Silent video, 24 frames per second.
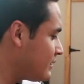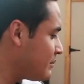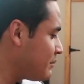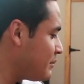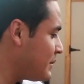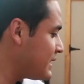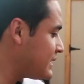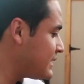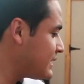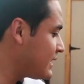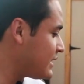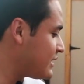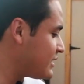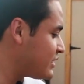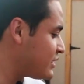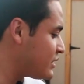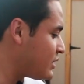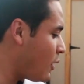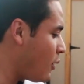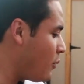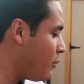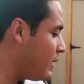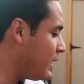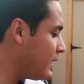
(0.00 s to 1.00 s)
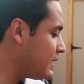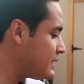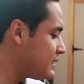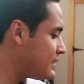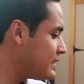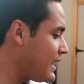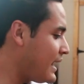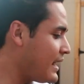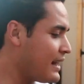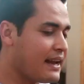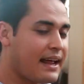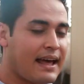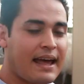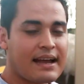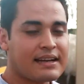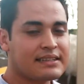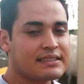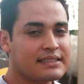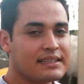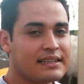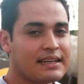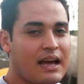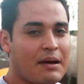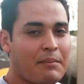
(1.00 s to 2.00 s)
missed it so much that I
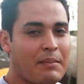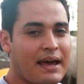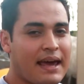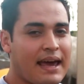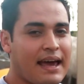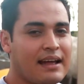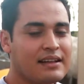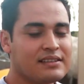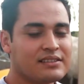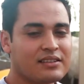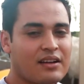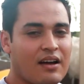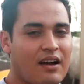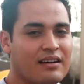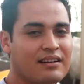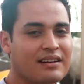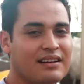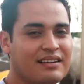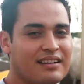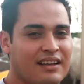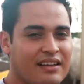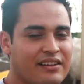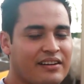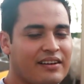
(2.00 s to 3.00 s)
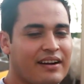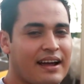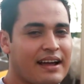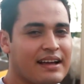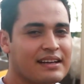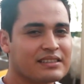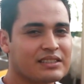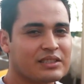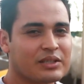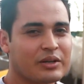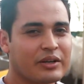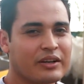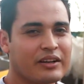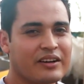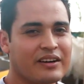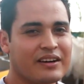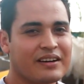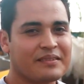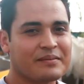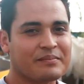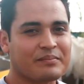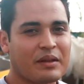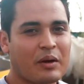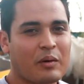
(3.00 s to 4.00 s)
actually got my hands on another
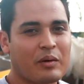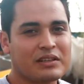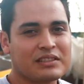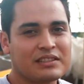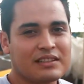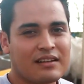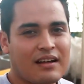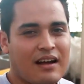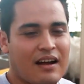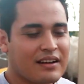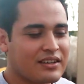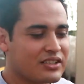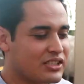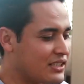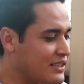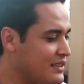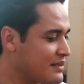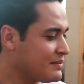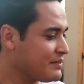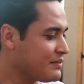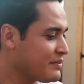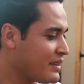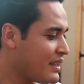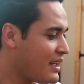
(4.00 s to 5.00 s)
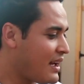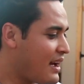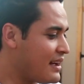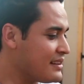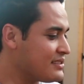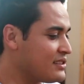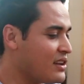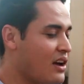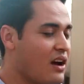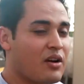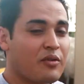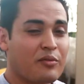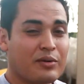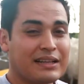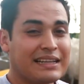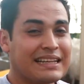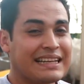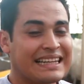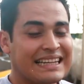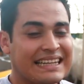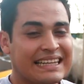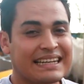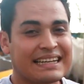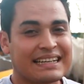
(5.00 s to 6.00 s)
IS300. I went to the auction, I saw a really
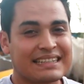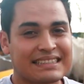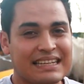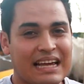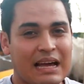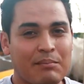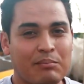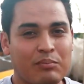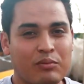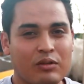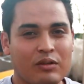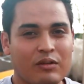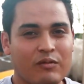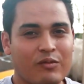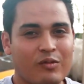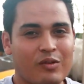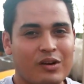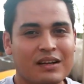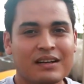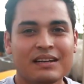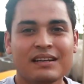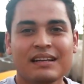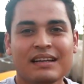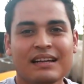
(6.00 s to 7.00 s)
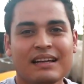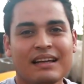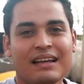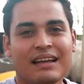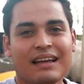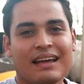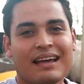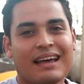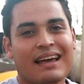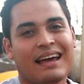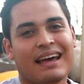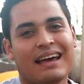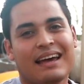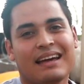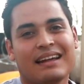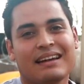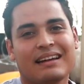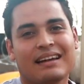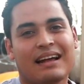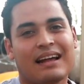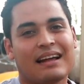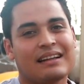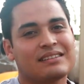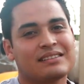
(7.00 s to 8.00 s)
clean example of one,
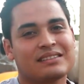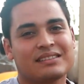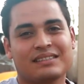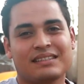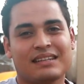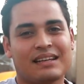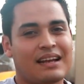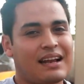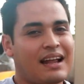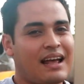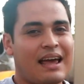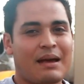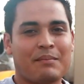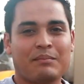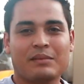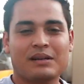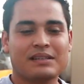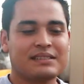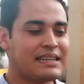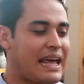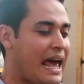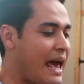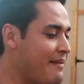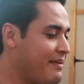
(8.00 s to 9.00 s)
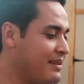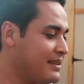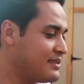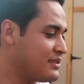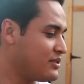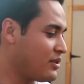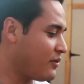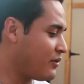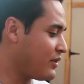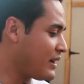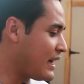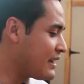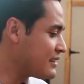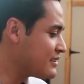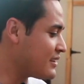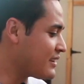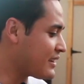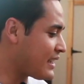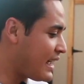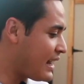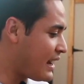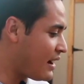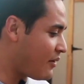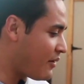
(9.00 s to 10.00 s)
and I just said I must have it. So if you guys
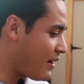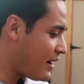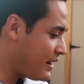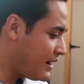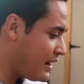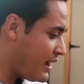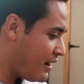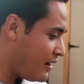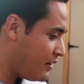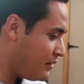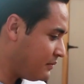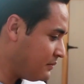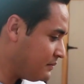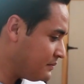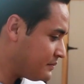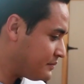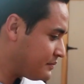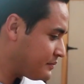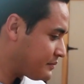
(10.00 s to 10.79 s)
look at it right now,